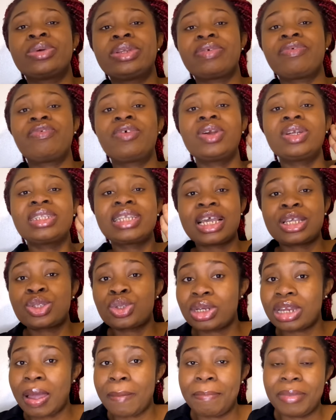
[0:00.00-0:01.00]
When the first I
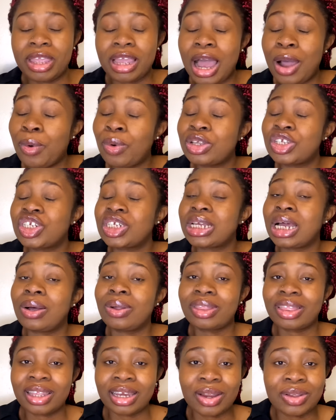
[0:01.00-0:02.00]
saw that pay, I was
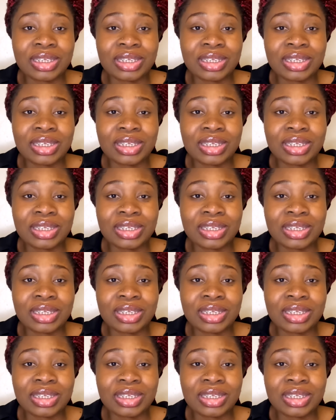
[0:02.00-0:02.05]
shouting.